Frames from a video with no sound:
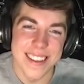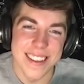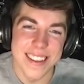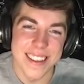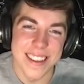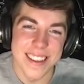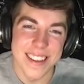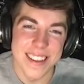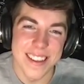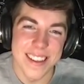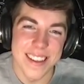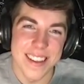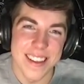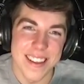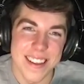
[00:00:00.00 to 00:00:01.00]

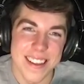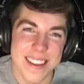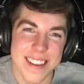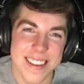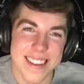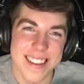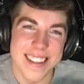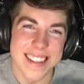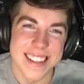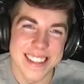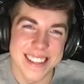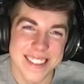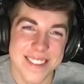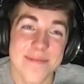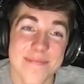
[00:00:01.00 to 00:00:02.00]
Satu,
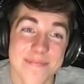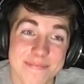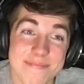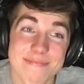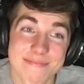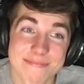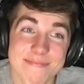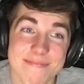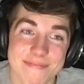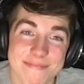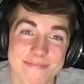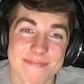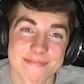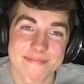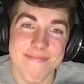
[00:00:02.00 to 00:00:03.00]
all those people,
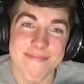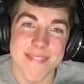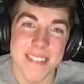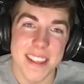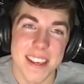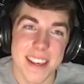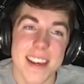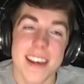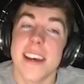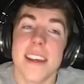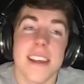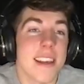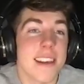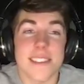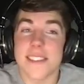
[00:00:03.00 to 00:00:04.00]
they are.
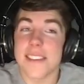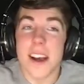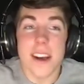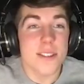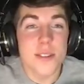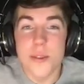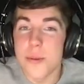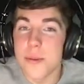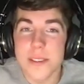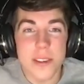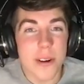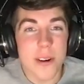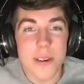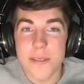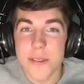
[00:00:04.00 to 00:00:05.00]
Yes, Satu was
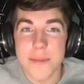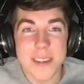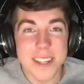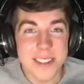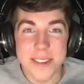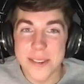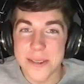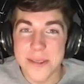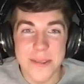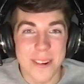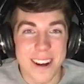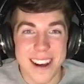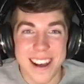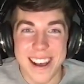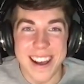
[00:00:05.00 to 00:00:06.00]
hard for me too.
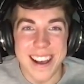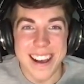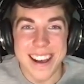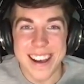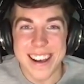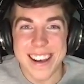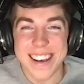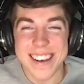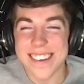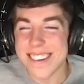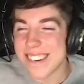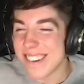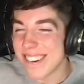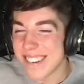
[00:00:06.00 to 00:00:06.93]
Oh.